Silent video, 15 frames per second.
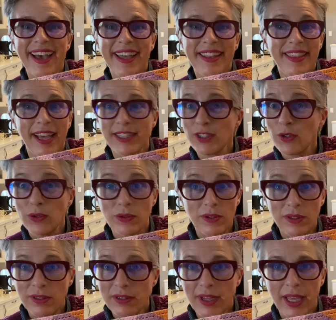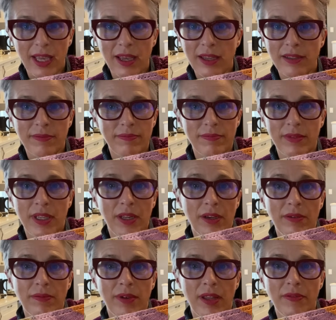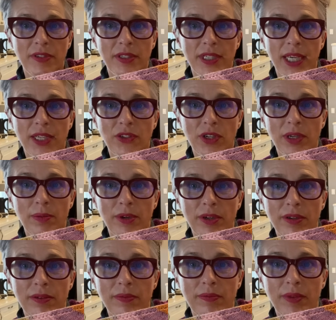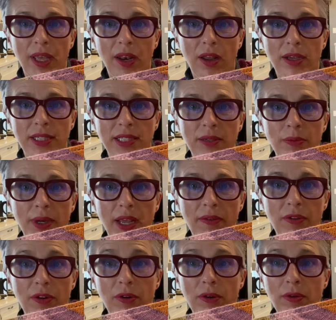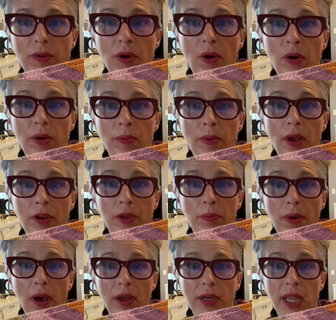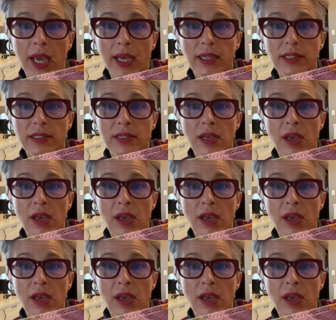that's cool. Like I, love to daydream or get lost in whatever, or a good podcast.